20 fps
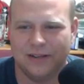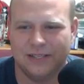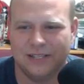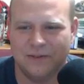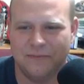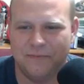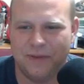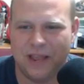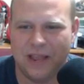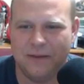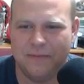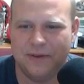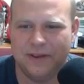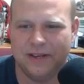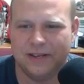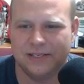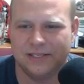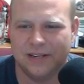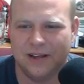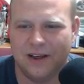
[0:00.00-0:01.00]
the
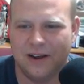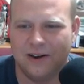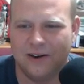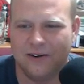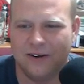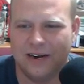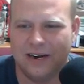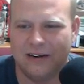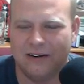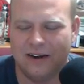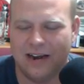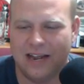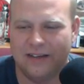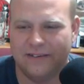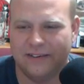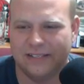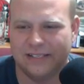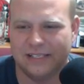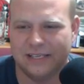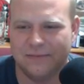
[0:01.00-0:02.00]
baby is hungry and are
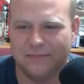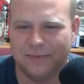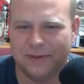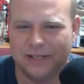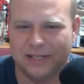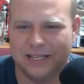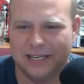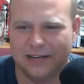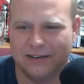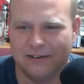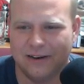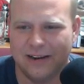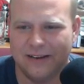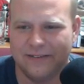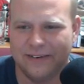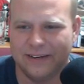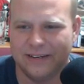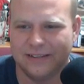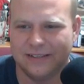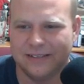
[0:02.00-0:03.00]
having sympathy
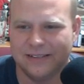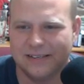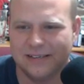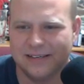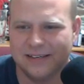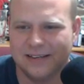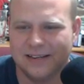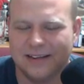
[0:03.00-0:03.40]
cravings.